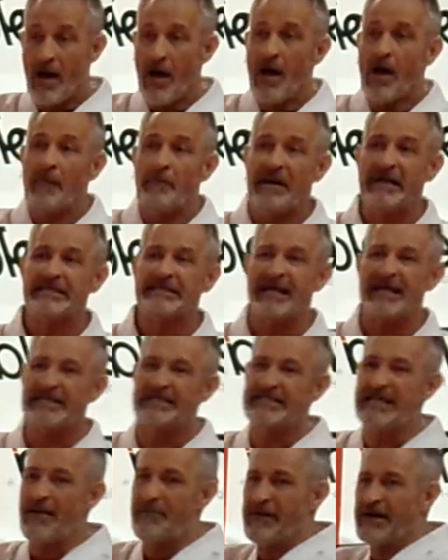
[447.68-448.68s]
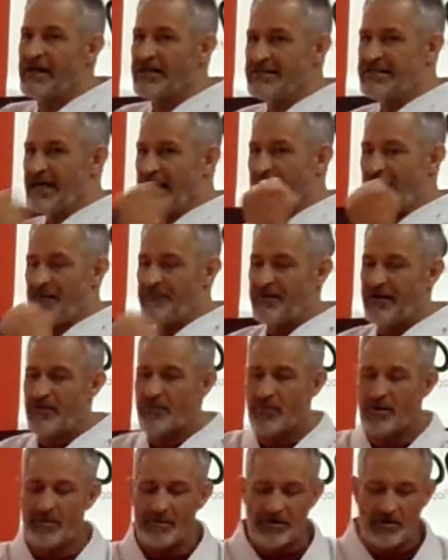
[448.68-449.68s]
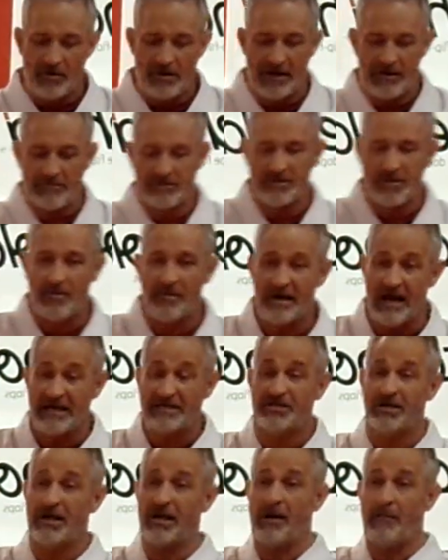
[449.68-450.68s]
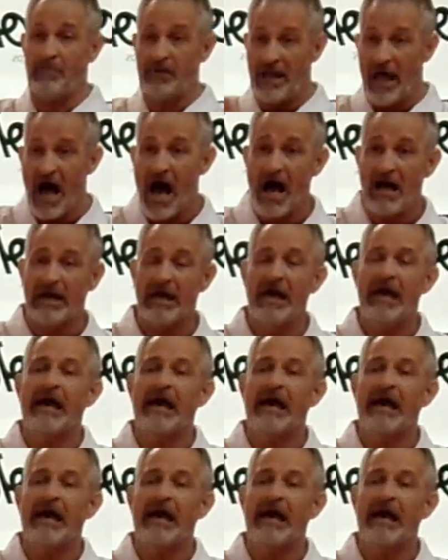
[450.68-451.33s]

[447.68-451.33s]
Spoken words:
But instead of stepping and setting up thing, we're going to do that. So I'm actually going to block.